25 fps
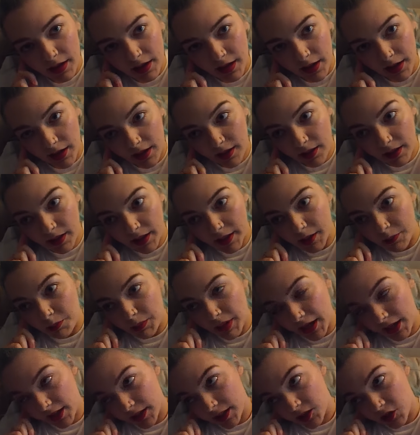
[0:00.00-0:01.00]
and, like,
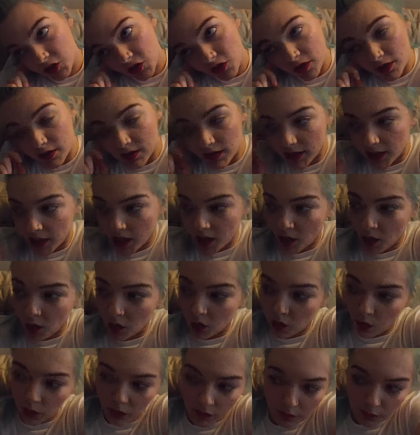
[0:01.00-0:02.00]
making each other dinner or
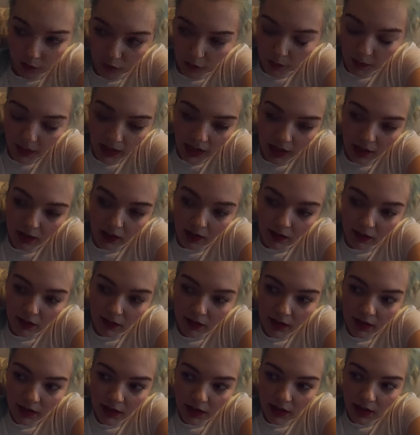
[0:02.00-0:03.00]
going for a meal
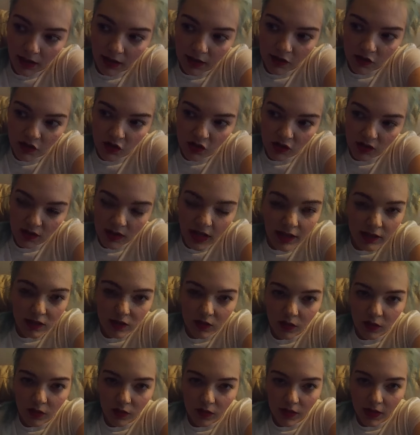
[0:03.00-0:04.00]
and just that
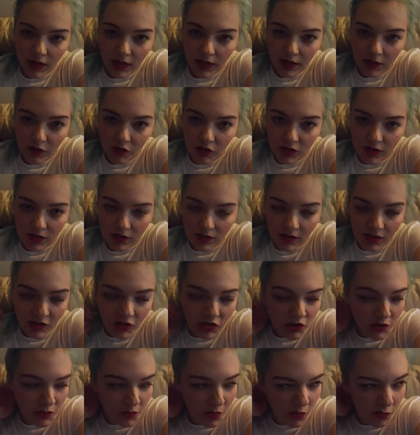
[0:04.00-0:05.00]
sort of thing. It's
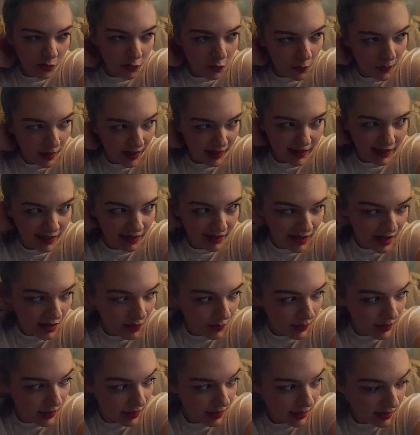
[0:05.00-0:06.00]
just more romantic that
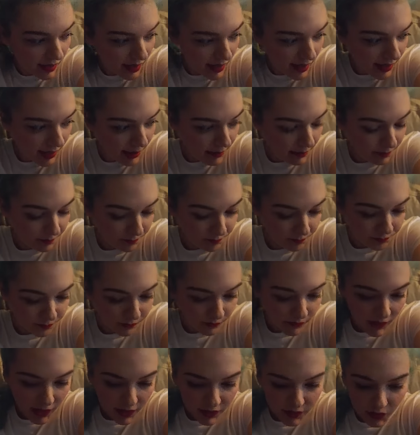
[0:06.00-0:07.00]
way.
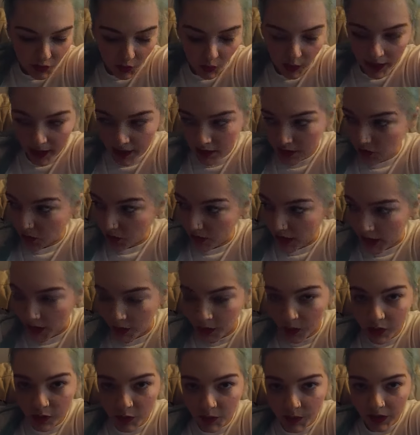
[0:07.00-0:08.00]
So he's gone
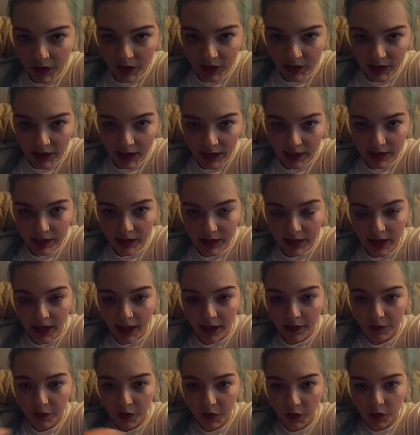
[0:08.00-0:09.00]
out because he has to get
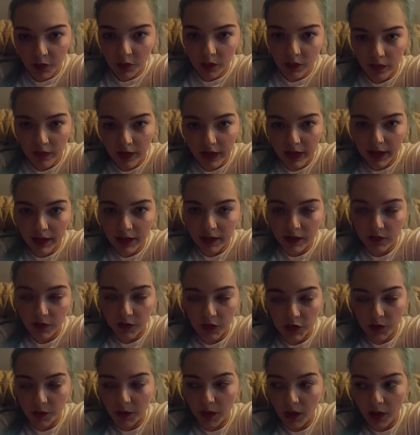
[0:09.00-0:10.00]
a few things for
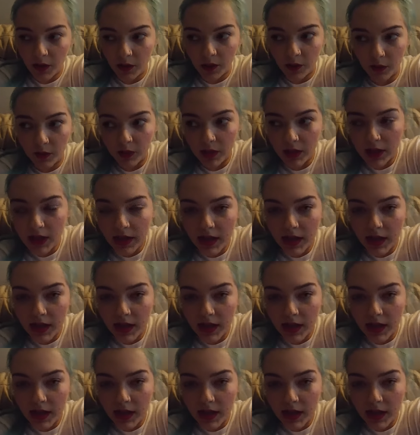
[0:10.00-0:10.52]
tomorrow.